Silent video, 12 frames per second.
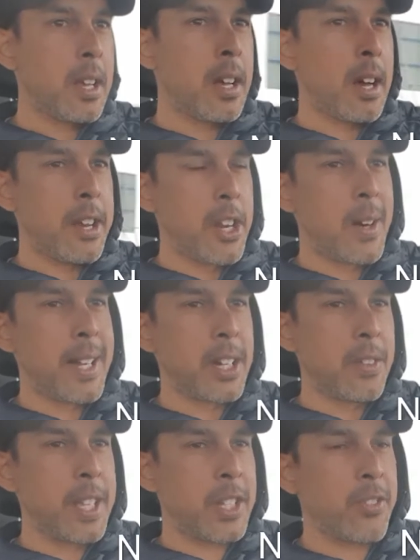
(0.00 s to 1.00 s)
I know I
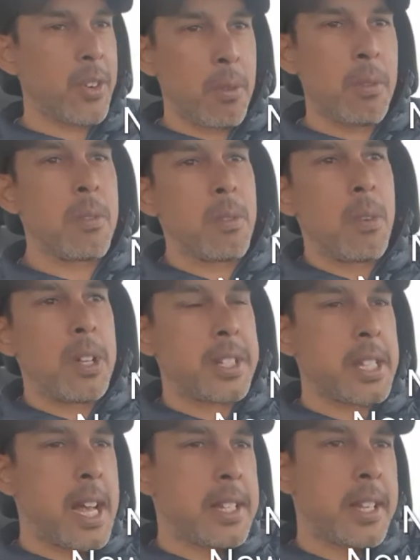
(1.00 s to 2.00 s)
got this for what
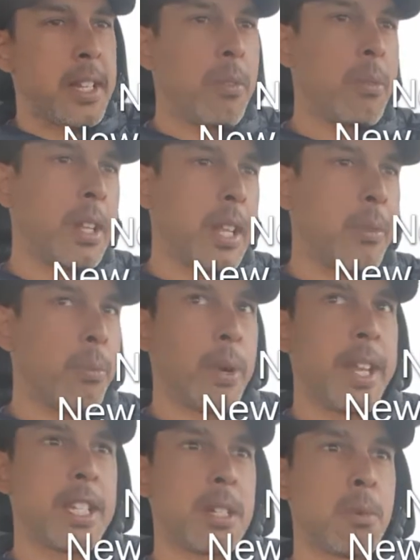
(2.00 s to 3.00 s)
sounds like a really
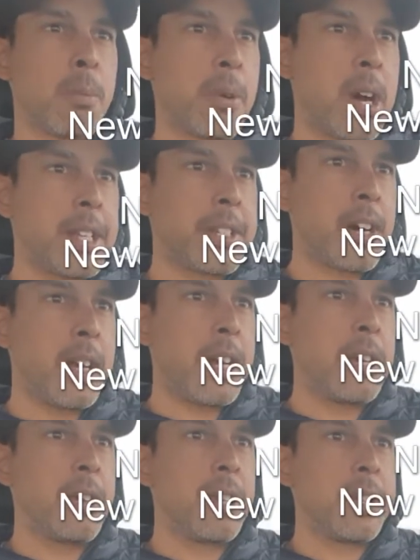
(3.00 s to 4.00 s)
reasonable price,
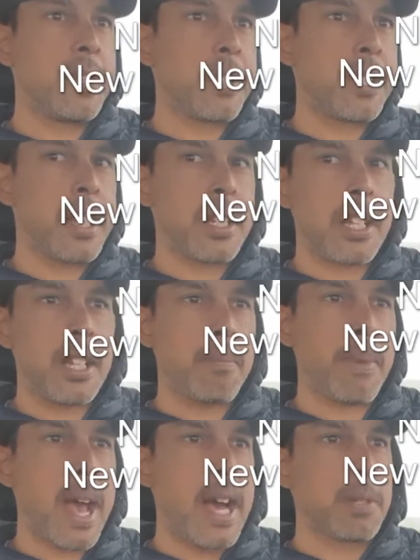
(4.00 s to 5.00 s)

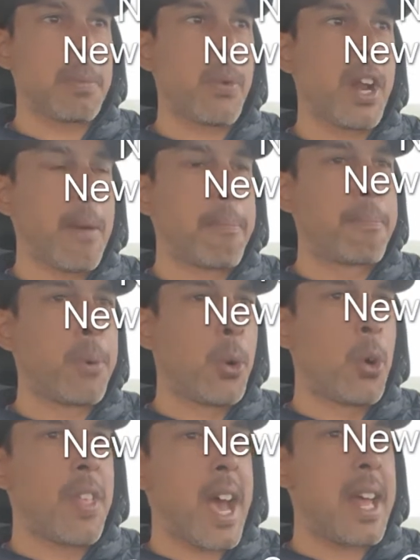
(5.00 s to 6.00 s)
£960, but when I
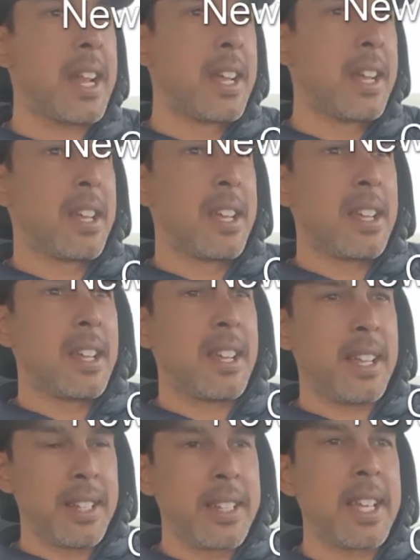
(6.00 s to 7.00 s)
bought that,
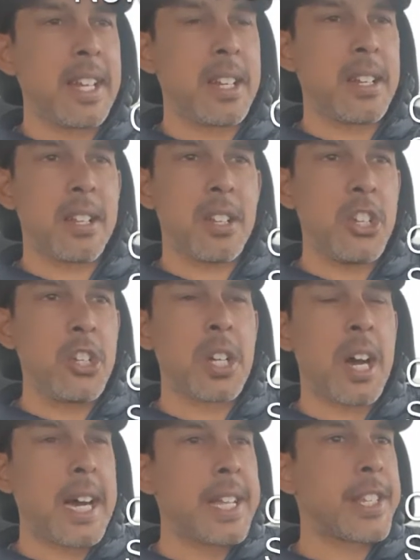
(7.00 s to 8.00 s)
it needed new
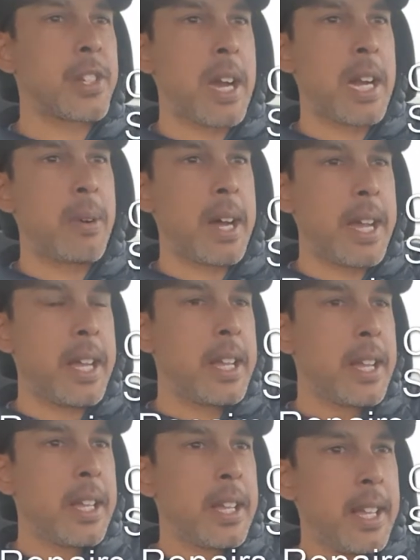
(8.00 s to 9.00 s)
tyres straight away.
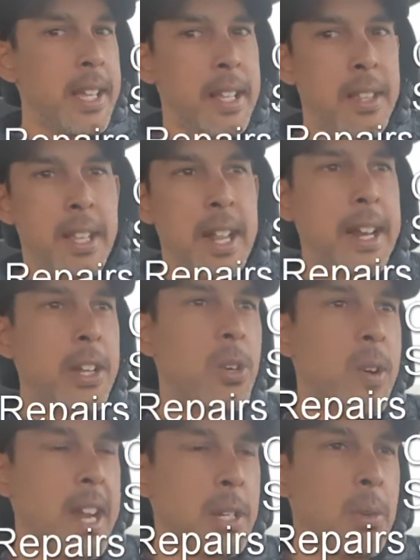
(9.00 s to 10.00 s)
It had a
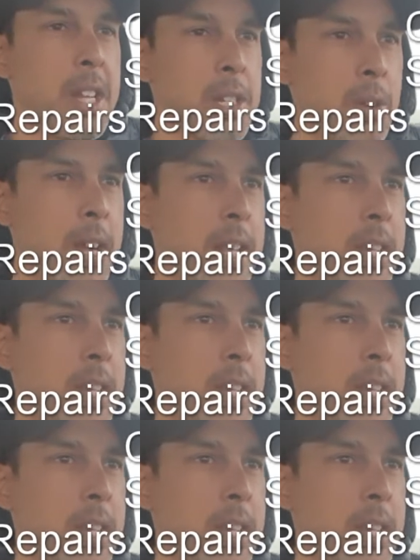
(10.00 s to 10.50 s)
cracked windscreen,